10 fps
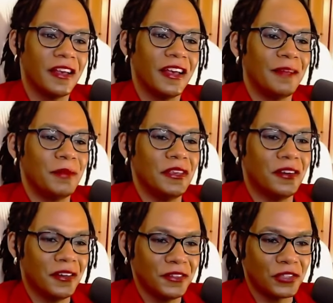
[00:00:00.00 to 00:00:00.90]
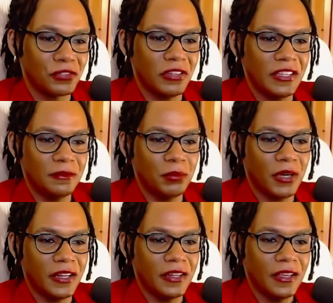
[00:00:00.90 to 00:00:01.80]
and be on the screen.
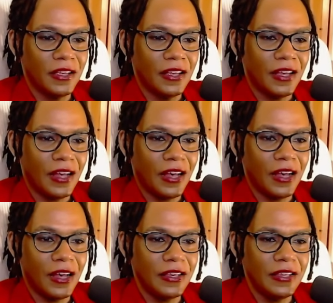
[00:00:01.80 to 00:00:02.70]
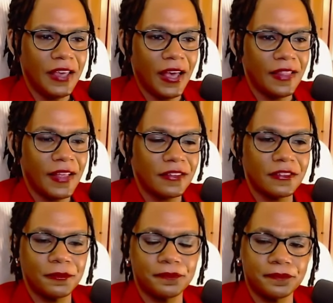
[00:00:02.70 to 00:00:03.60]
But yeah, that's